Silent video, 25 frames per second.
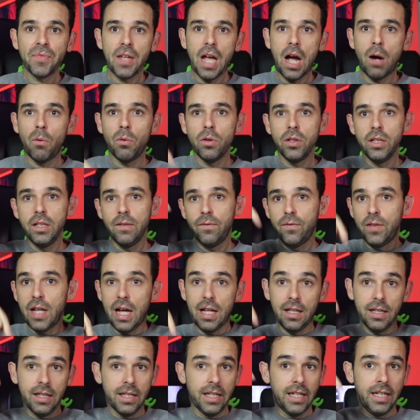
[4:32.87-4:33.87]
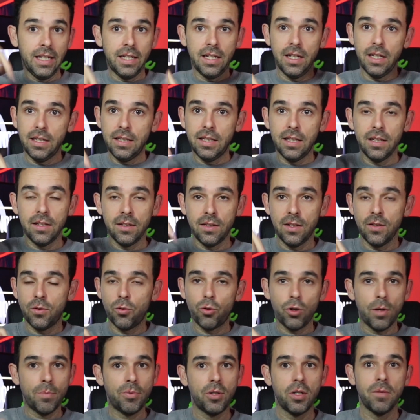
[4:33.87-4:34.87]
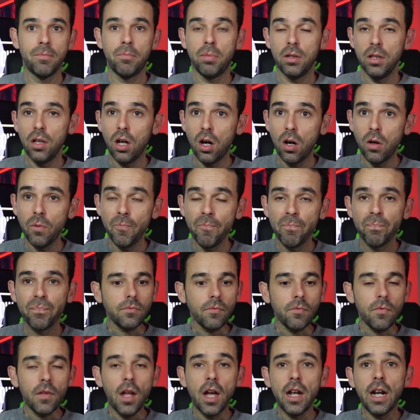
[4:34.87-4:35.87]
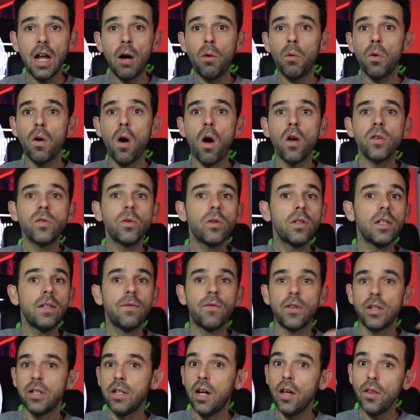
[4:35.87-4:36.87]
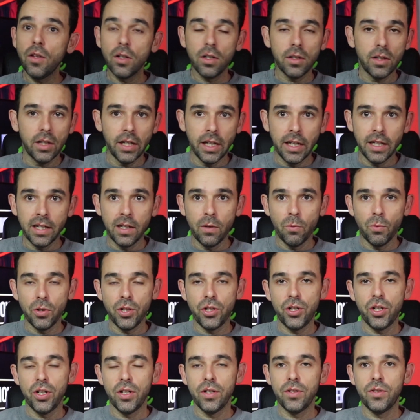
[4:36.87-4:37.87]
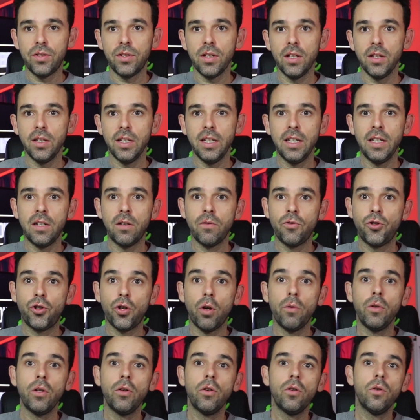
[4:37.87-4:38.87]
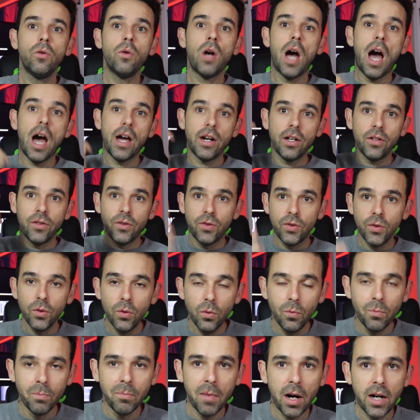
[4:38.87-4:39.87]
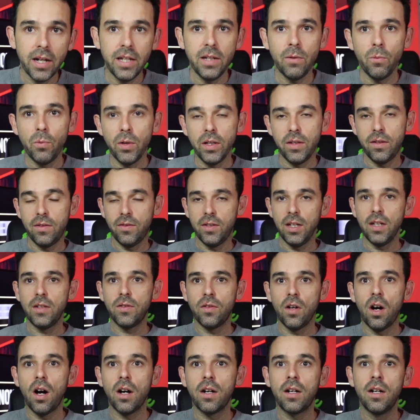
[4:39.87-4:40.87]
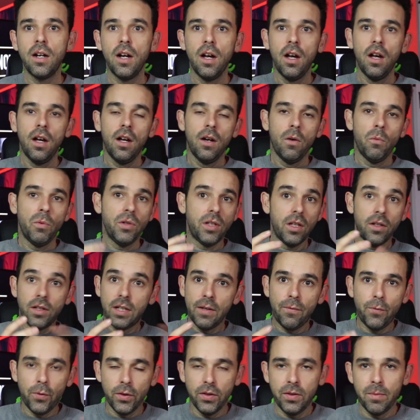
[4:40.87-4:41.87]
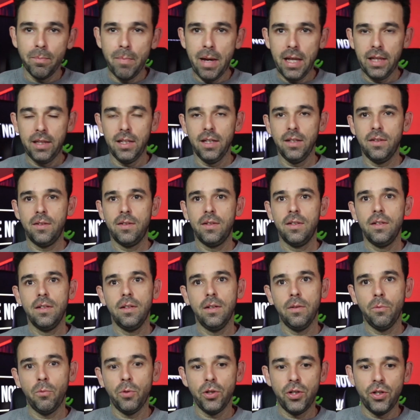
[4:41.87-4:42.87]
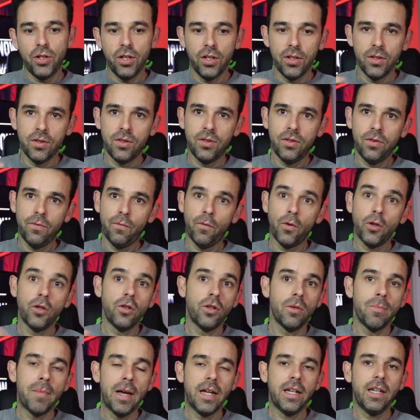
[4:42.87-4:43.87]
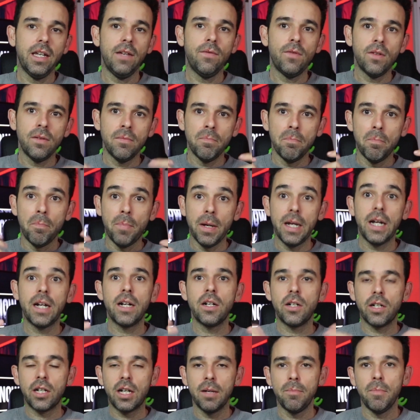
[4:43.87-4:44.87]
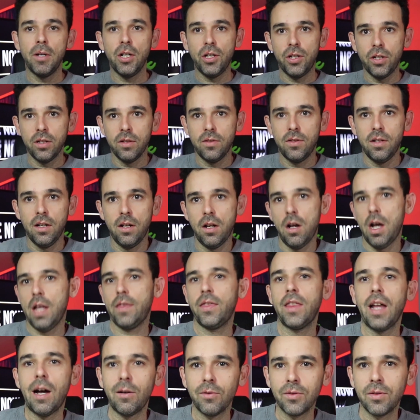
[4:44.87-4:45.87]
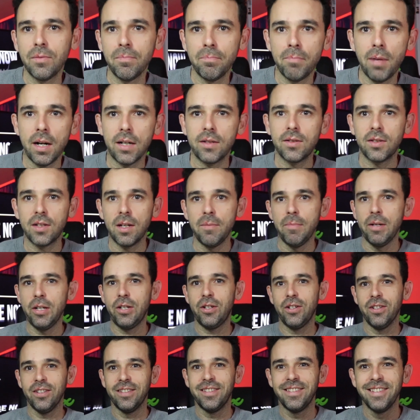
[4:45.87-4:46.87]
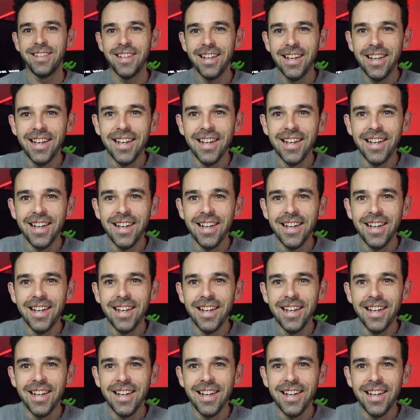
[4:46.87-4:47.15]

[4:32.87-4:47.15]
I will leave that link in the description below. And I will also leave another link, which is a link showing you how to do money with TikTok with a different method, which is for you to make even bigger commissions, $1,000 commissions.